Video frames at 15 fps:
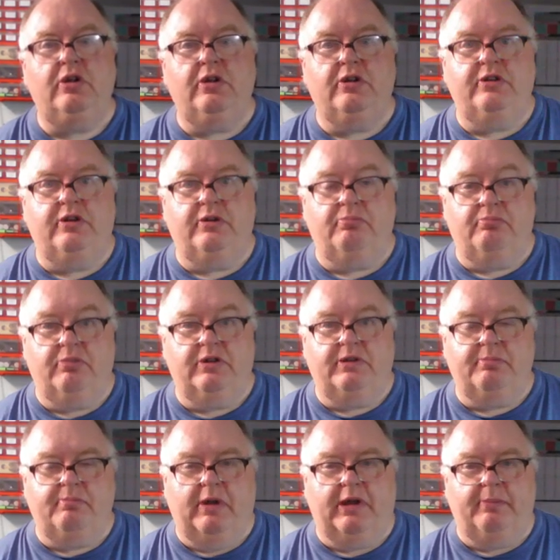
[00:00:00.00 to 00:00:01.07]
to
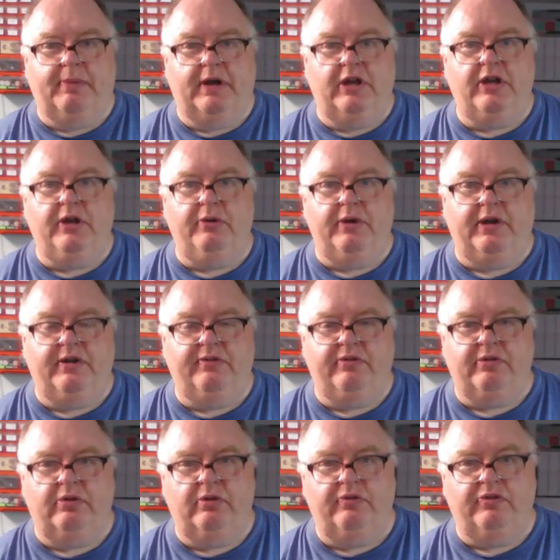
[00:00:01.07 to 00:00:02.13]
make a better unit
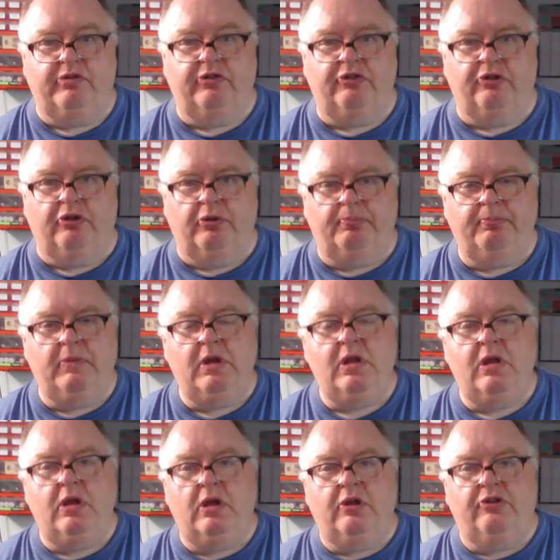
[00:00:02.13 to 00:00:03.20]
for us all.
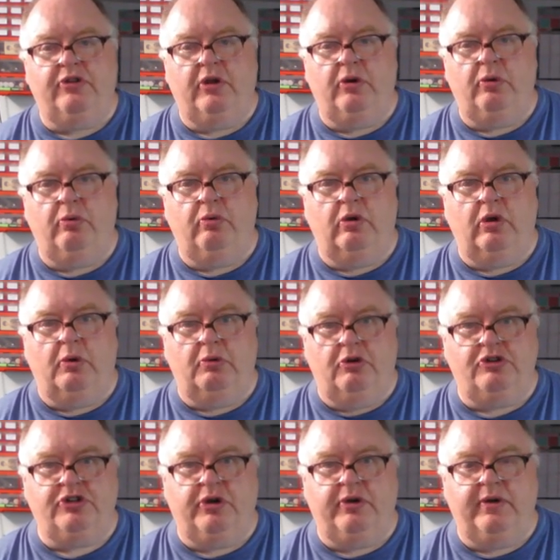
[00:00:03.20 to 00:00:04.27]
So I want to
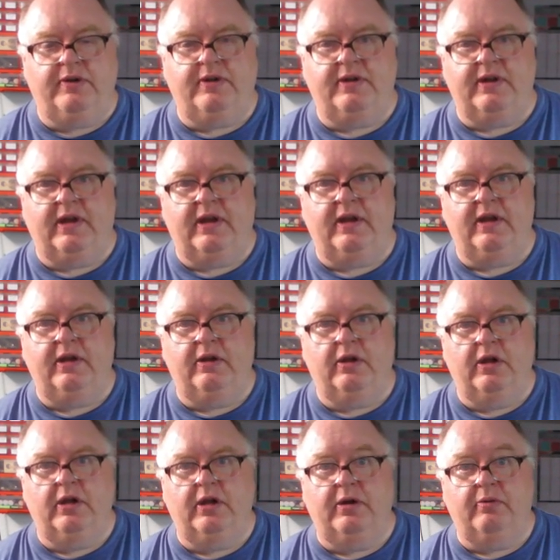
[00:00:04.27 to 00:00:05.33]
show you today
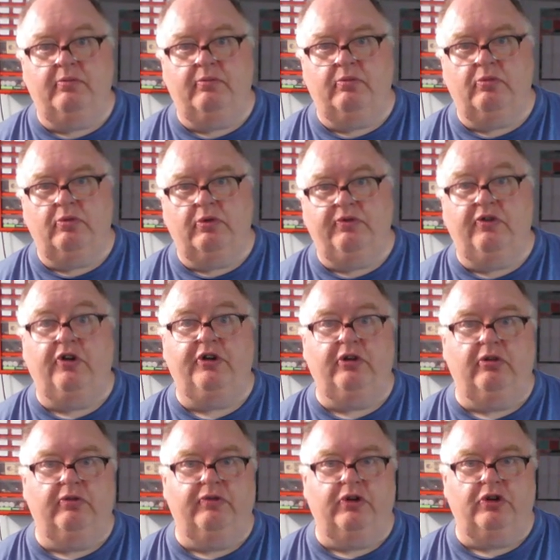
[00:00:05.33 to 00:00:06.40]
the
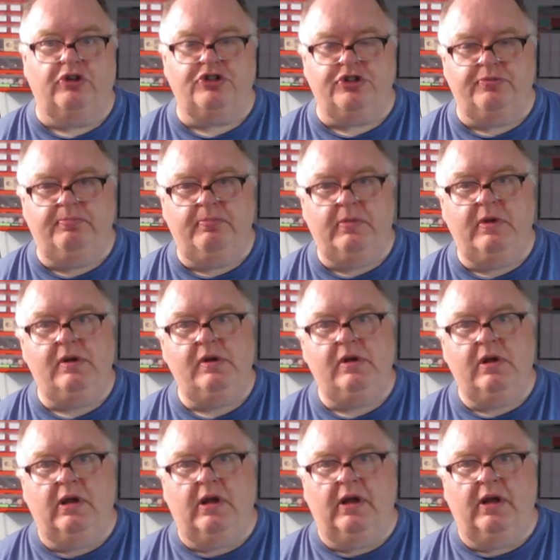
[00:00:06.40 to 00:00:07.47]
final version.
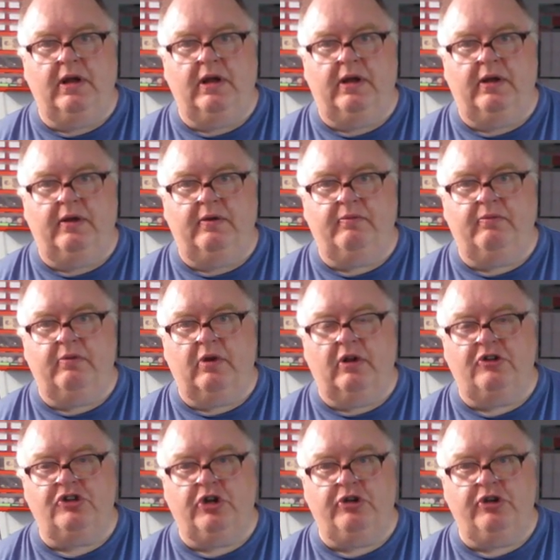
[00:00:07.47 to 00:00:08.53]
I'll
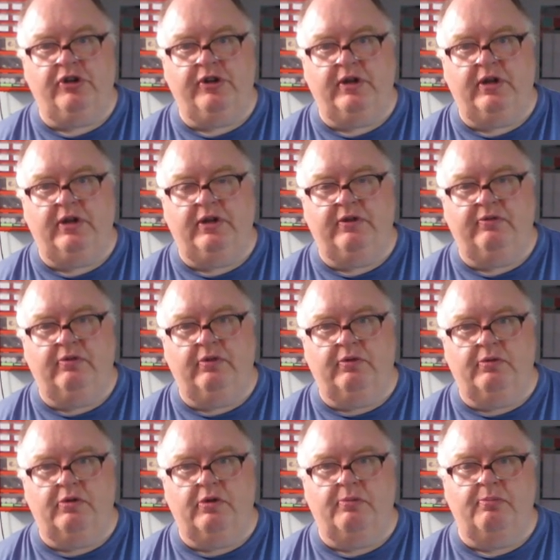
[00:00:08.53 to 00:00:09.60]
show you
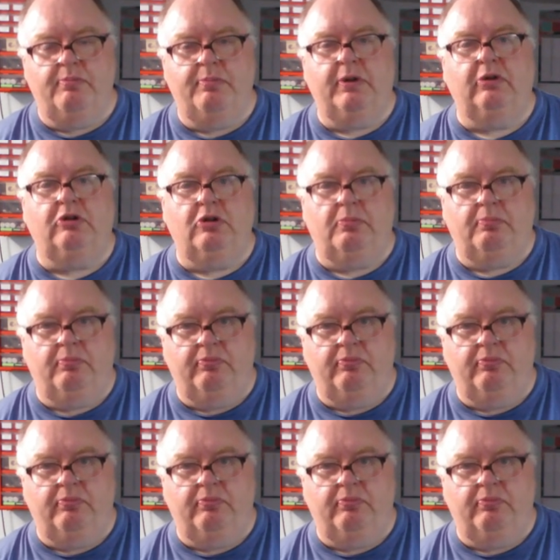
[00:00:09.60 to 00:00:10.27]
the built up